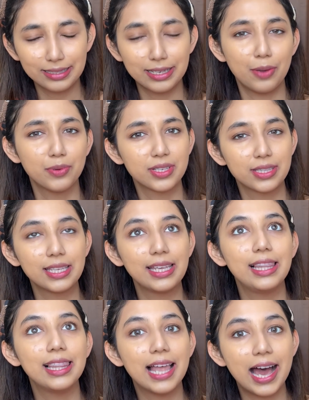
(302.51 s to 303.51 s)
I was in the
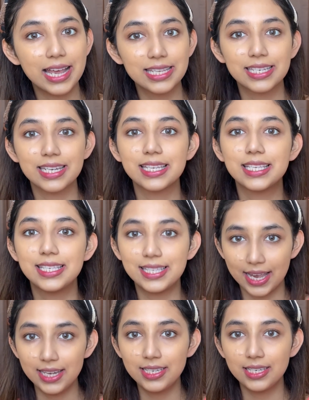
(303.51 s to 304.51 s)
last
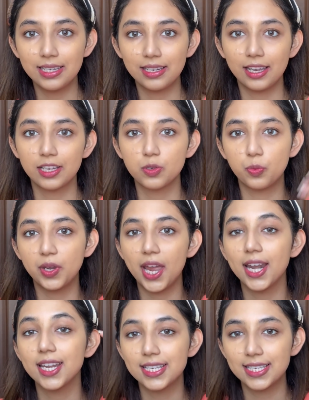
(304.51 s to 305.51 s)
set, like, so we
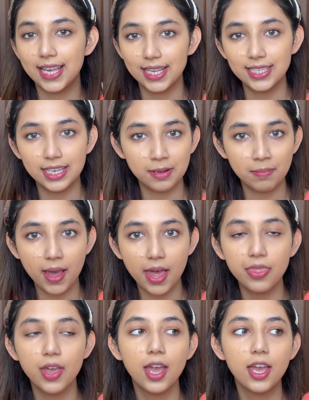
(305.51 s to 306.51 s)
had sets in
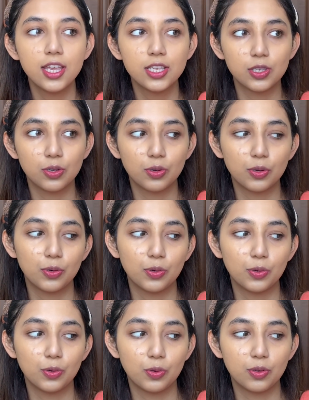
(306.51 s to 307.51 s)
math,
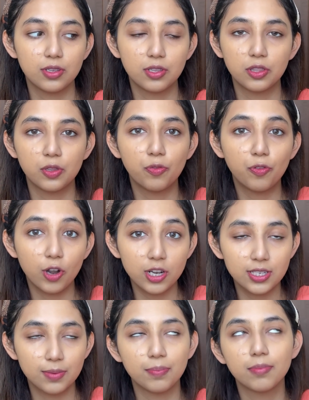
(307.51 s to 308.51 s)
So the
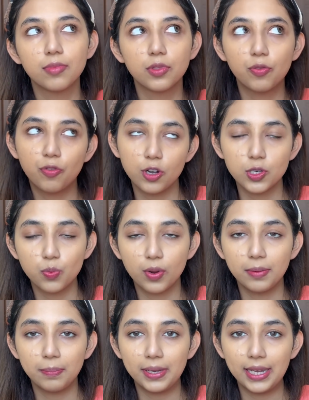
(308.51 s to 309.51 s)
first
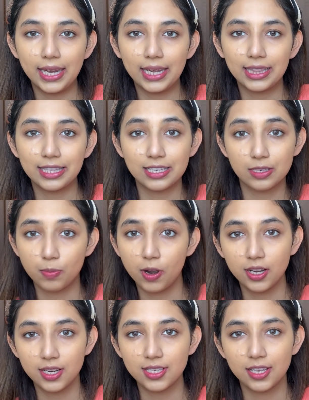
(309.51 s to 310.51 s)
one being the
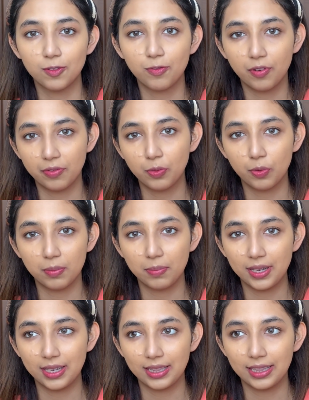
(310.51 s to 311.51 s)
smartest and the fifth one
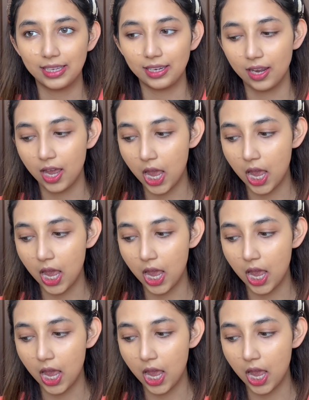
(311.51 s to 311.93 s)
being the